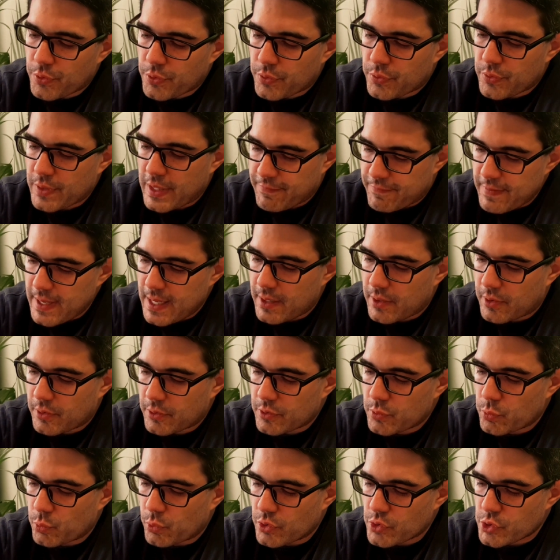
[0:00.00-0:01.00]
they found
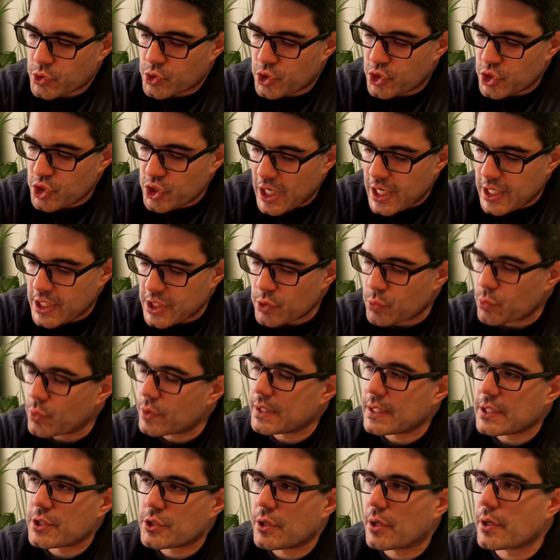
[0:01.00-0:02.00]
was genuinely
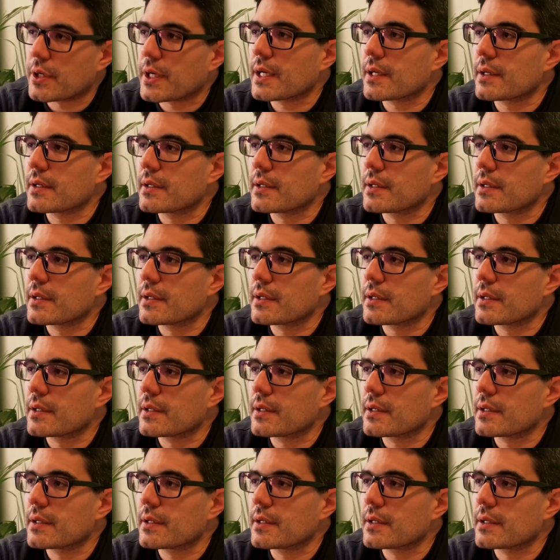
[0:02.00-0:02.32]
shocking,